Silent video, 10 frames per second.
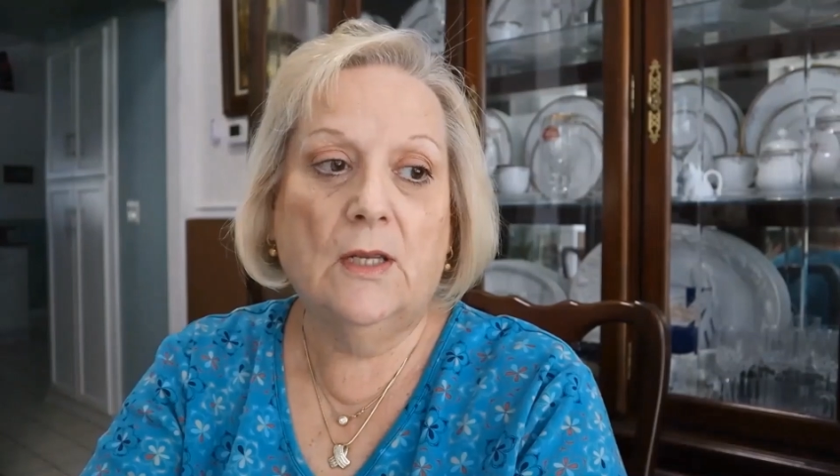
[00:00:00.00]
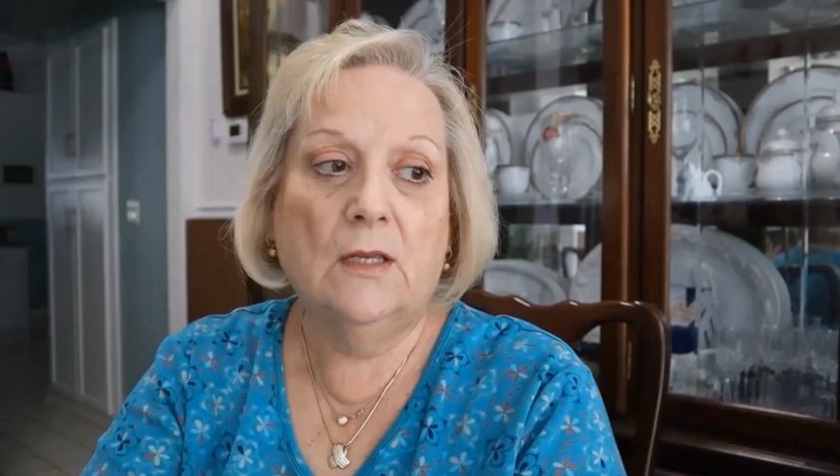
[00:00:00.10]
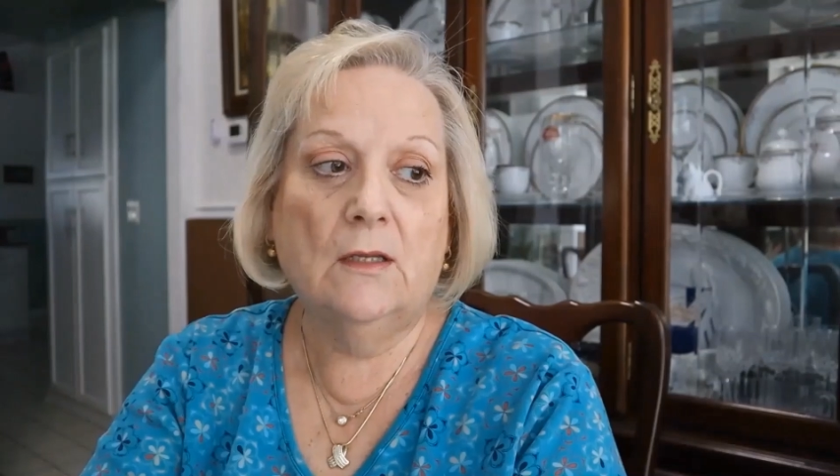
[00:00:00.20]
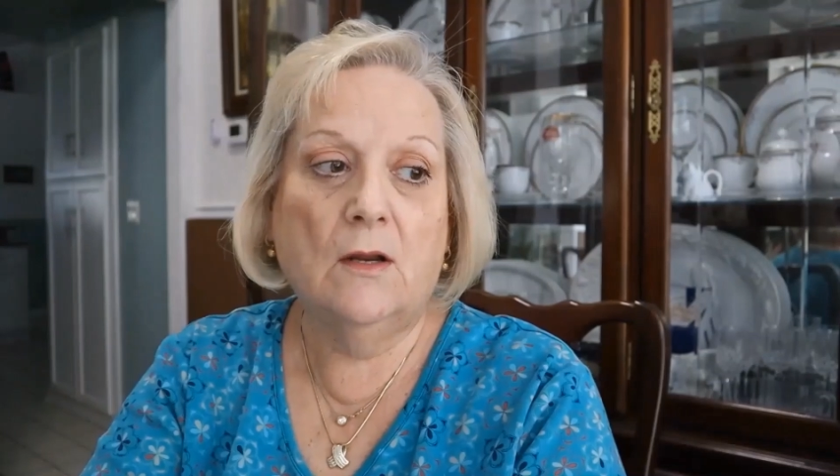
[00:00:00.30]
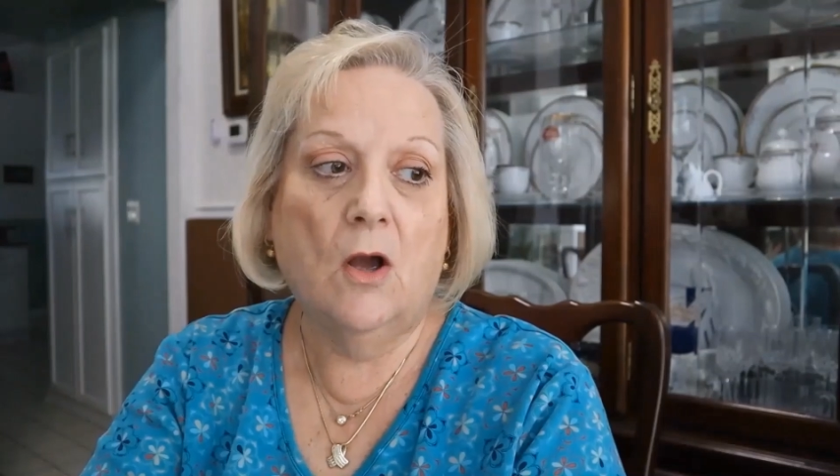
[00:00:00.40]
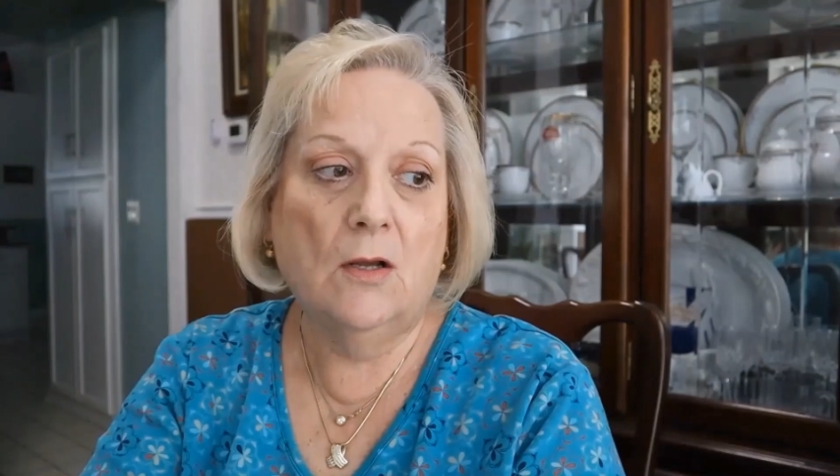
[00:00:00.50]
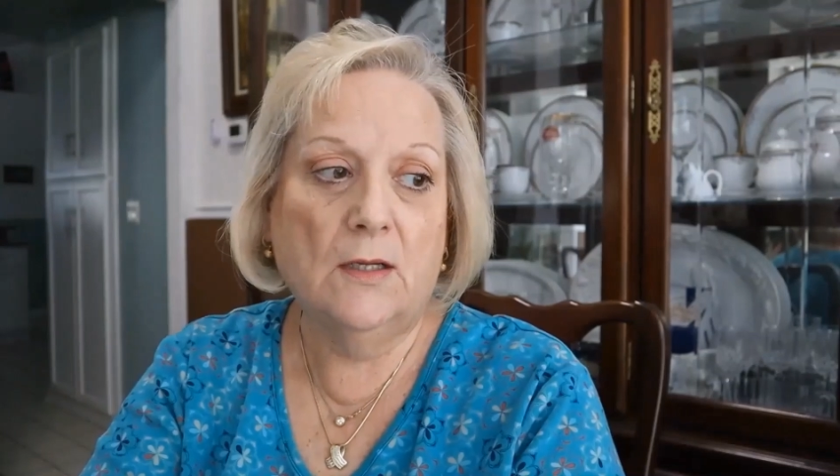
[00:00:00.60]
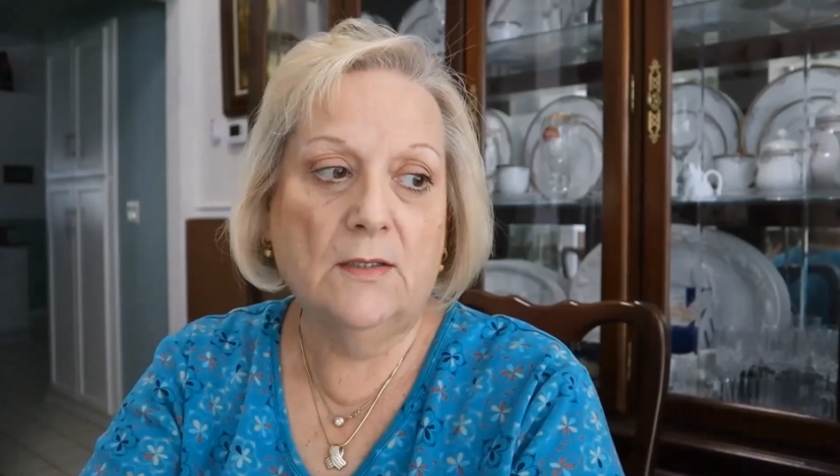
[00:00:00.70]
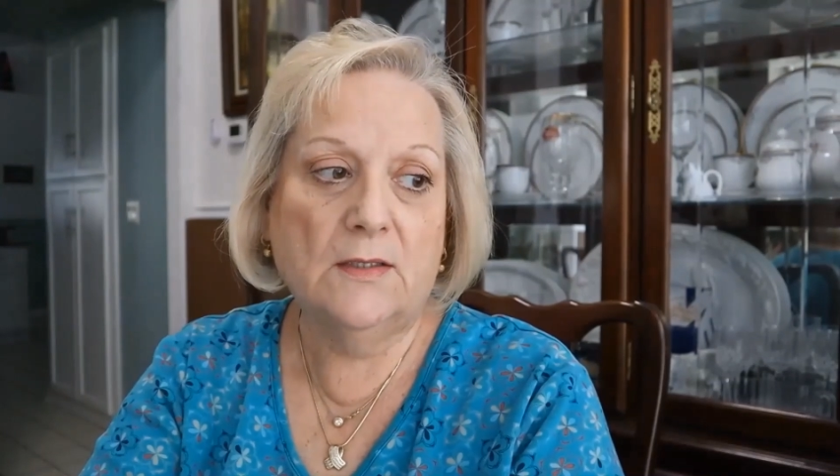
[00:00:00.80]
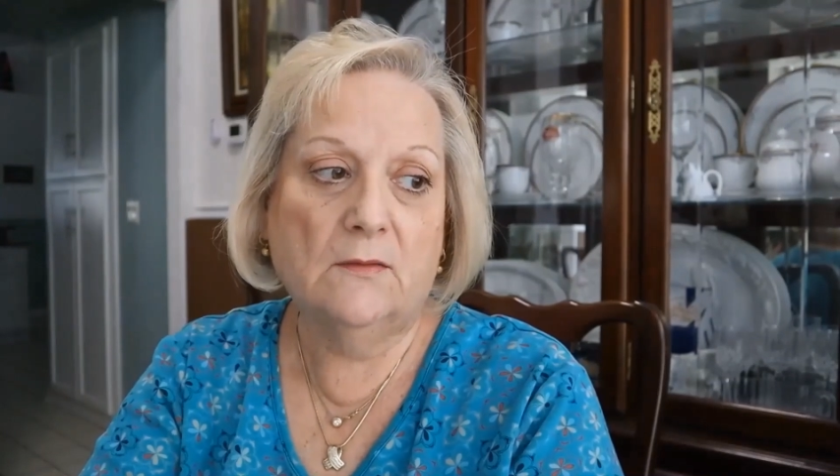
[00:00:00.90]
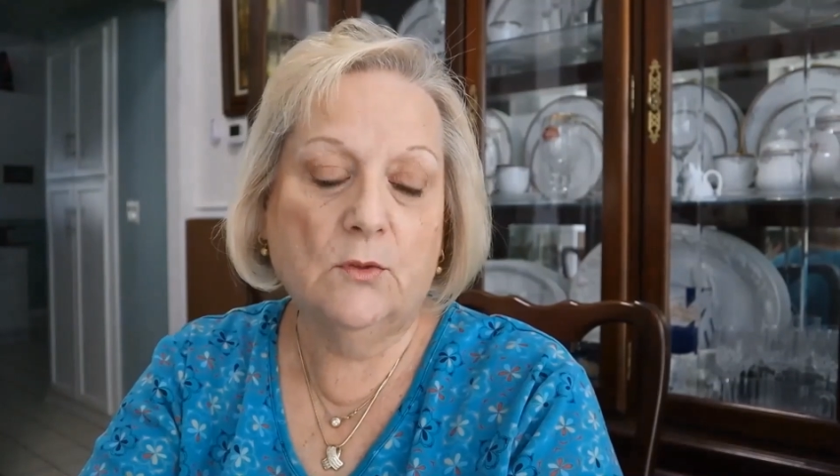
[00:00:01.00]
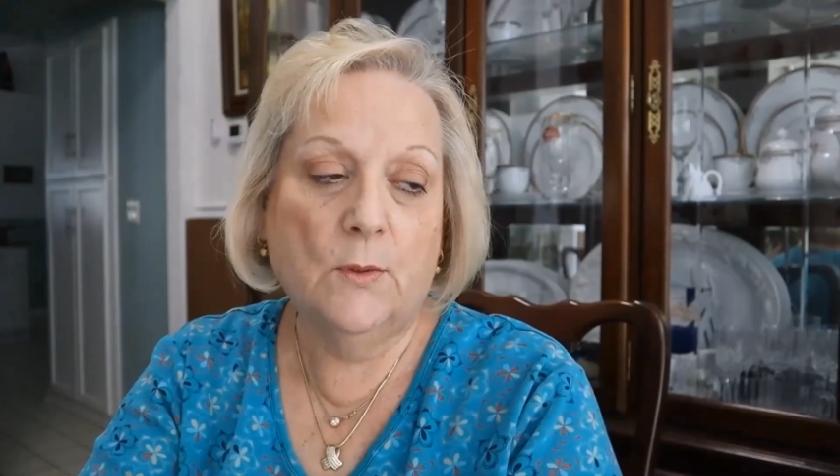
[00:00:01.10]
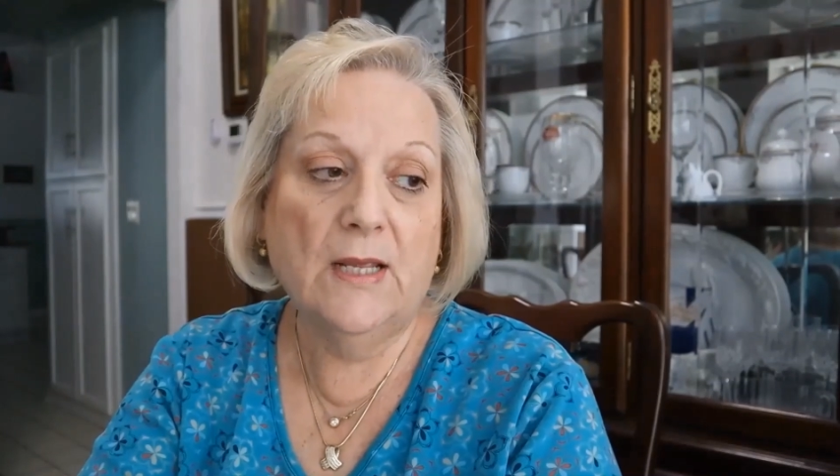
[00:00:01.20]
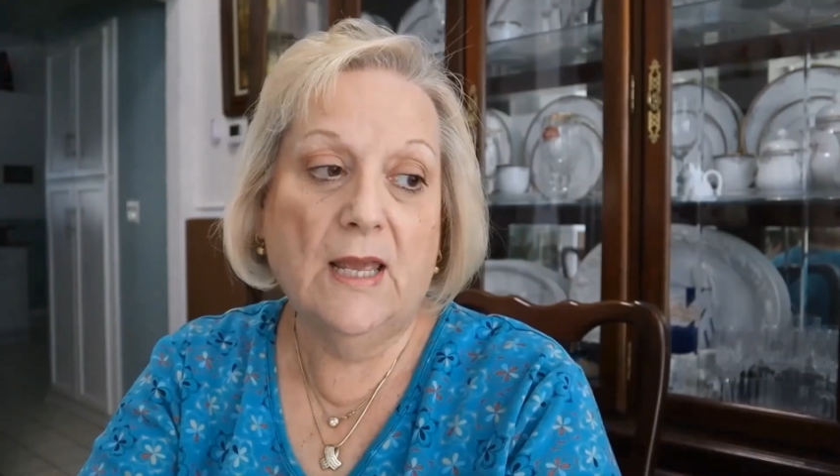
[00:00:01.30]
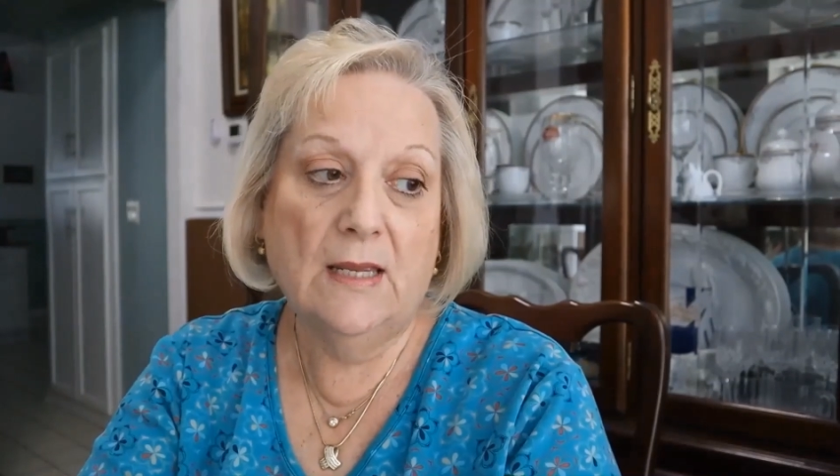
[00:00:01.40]
in August of
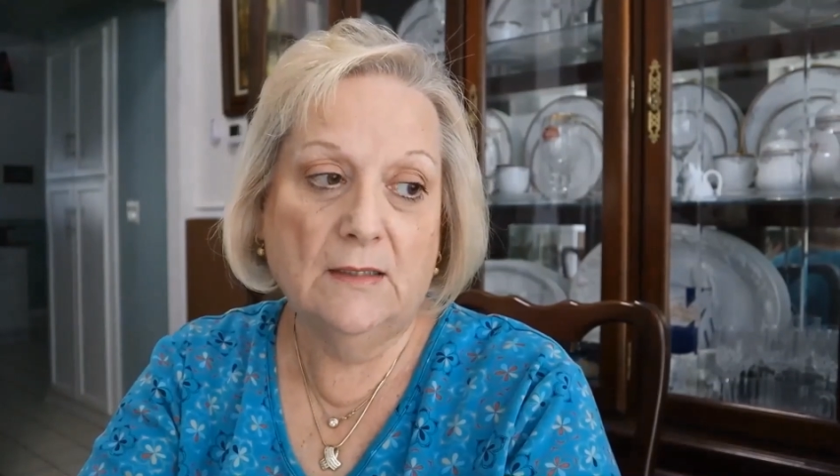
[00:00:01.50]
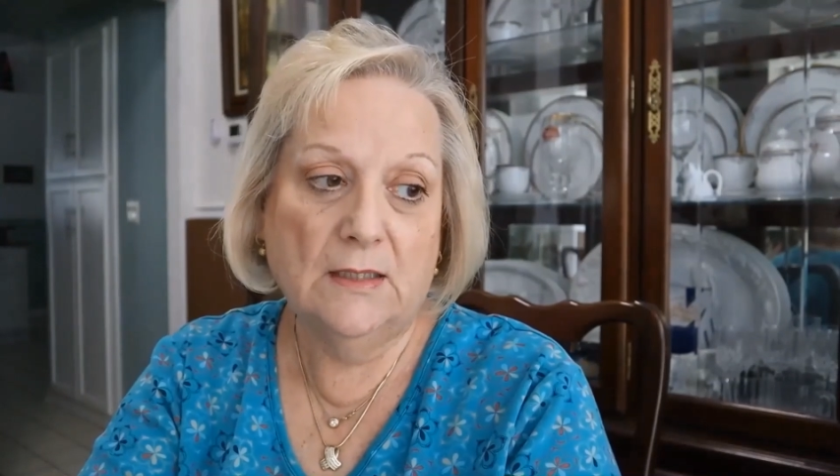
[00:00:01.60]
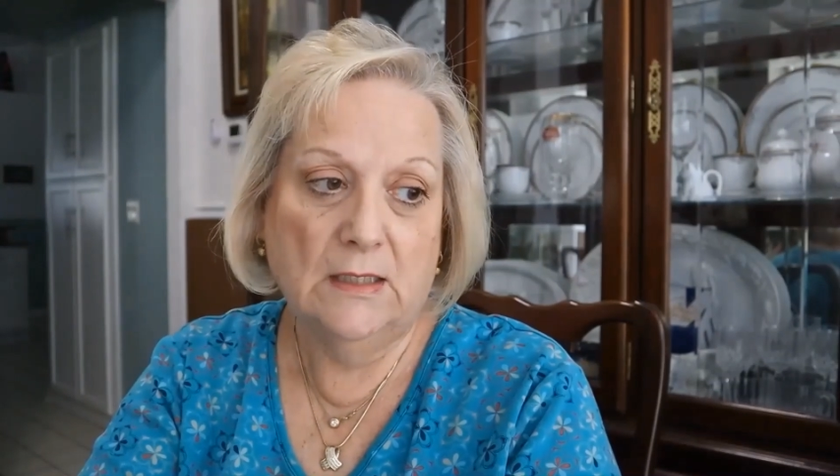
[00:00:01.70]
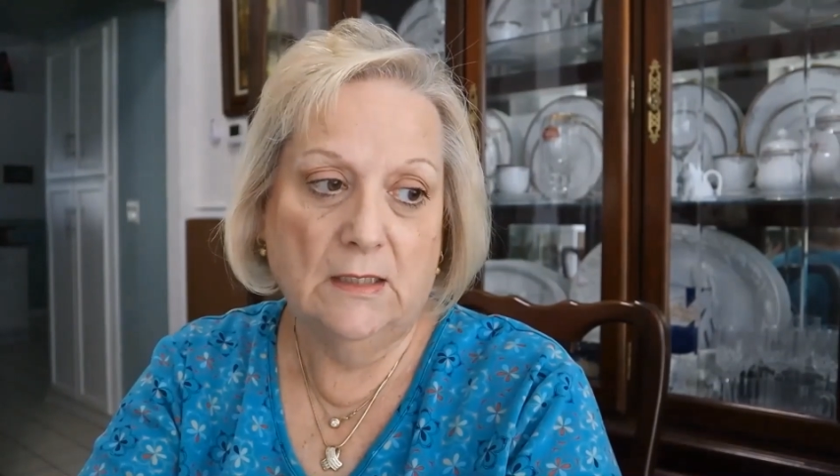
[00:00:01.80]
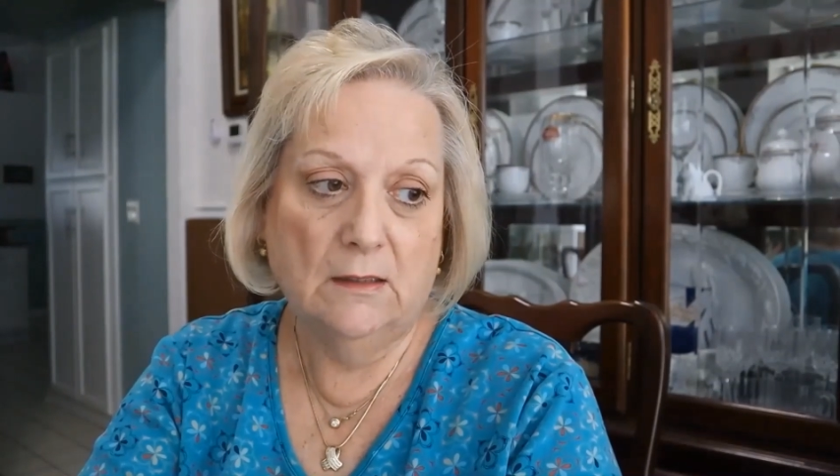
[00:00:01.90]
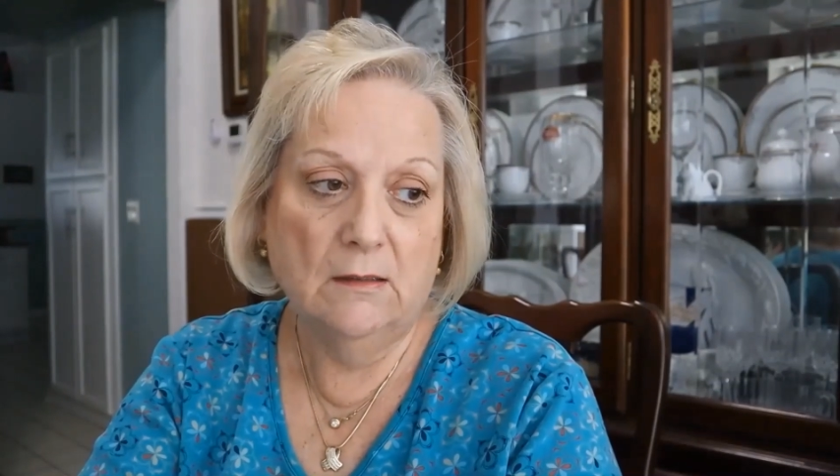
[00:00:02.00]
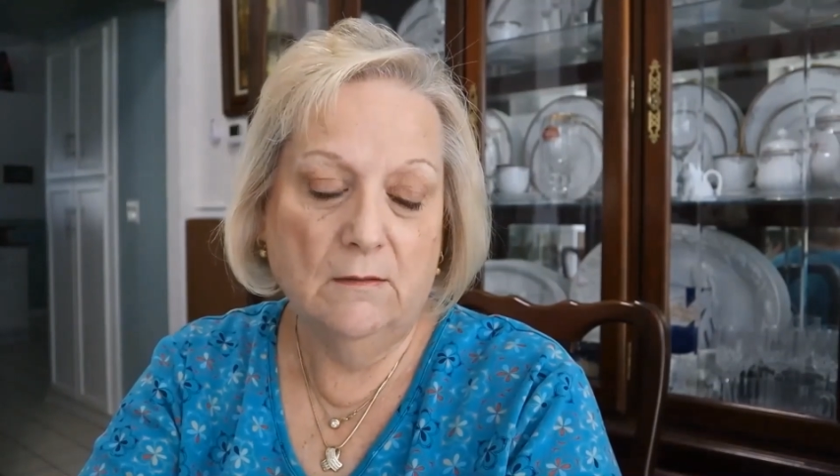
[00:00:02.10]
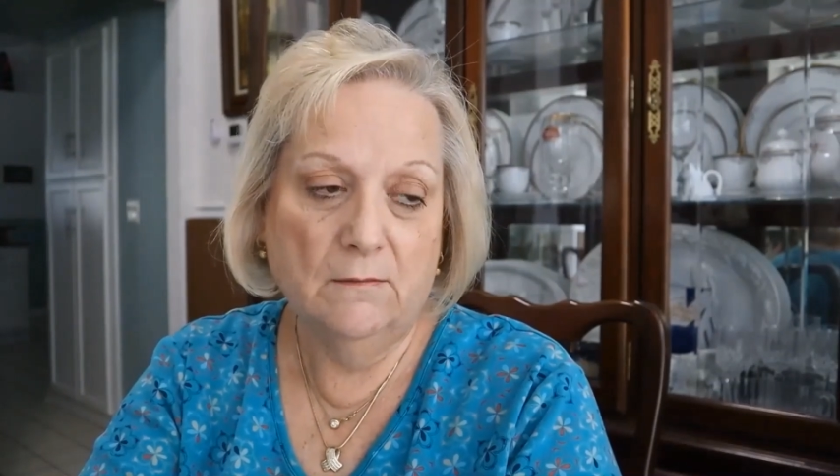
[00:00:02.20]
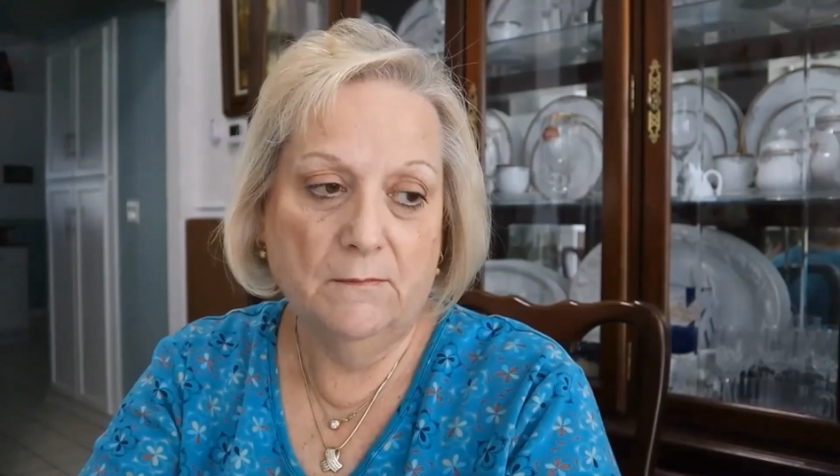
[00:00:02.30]
2018.